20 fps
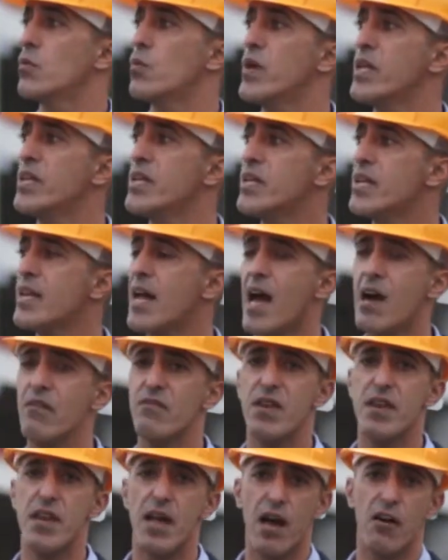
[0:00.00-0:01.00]
we didn't
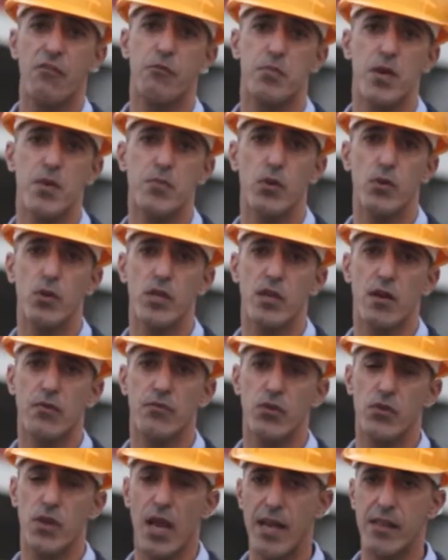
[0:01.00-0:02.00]
have enough people in
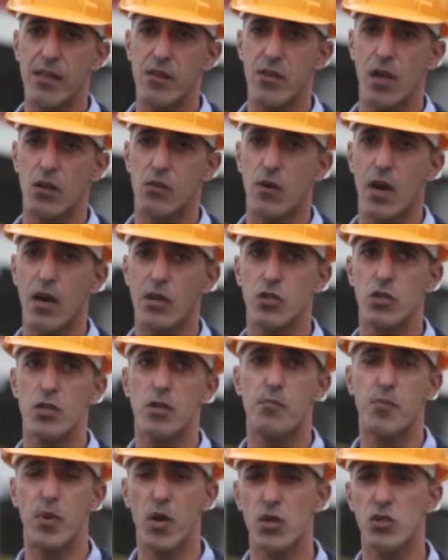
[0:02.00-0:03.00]
Aphrodite that were
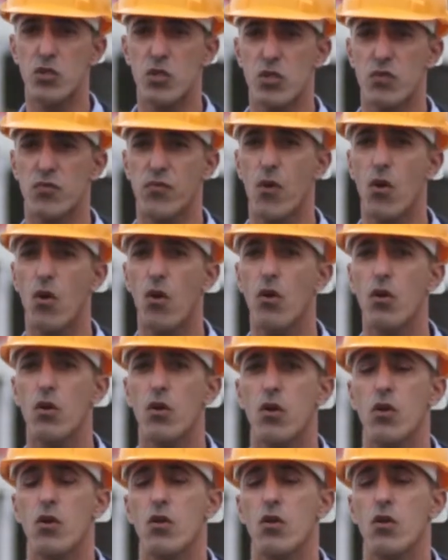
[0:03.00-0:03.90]
actually purchased for,